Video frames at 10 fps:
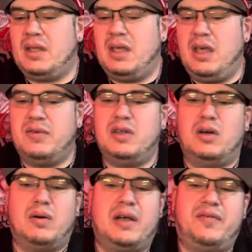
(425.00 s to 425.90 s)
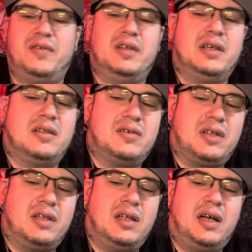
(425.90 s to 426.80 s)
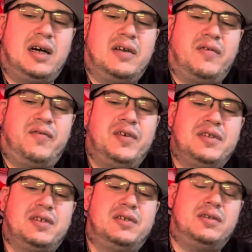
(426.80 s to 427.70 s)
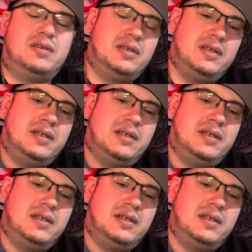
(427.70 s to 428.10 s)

even though I feel like there's a lot of physical